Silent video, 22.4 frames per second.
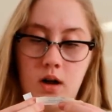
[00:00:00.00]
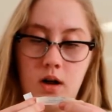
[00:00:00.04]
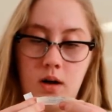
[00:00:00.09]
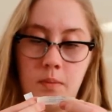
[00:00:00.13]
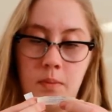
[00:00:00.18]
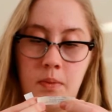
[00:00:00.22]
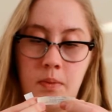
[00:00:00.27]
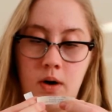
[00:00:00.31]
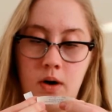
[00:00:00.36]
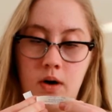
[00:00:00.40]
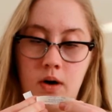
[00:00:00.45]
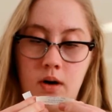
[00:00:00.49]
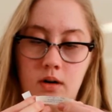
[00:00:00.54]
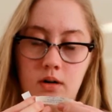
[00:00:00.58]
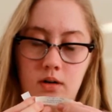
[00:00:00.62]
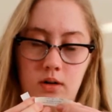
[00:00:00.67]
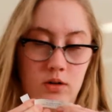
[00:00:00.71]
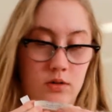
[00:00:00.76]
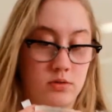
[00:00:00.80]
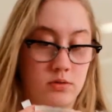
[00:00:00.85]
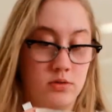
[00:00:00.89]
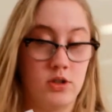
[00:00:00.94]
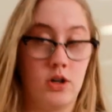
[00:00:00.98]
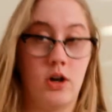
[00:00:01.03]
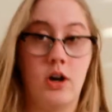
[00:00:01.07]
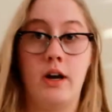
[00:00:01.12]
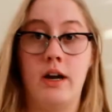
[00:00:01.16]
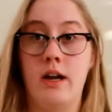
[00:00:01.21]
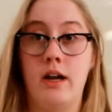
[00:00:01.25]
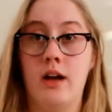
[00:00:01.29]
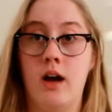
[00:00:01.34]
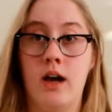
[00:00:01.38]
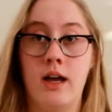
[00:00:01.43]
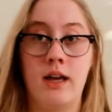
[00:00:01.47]
upon, oh
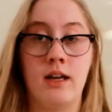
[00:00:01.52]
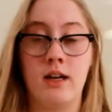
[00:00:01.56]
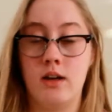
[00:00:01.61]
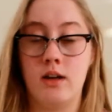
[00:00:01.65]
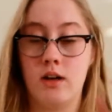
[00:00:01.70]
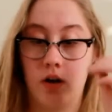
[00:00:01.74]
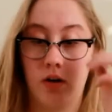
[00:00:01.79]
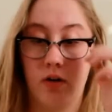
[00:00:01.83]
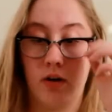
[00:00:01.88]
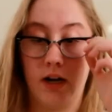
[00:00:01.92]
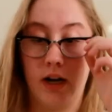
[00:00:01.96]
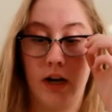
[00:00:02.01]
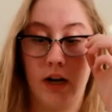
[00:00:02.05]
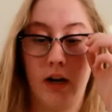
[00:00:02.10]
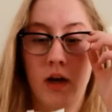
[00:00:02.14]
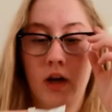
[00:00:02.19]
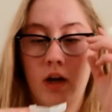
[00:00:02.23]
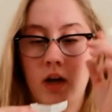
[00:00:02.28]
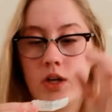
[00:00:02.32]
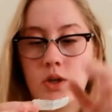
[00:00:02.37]
sorry, I cannot read.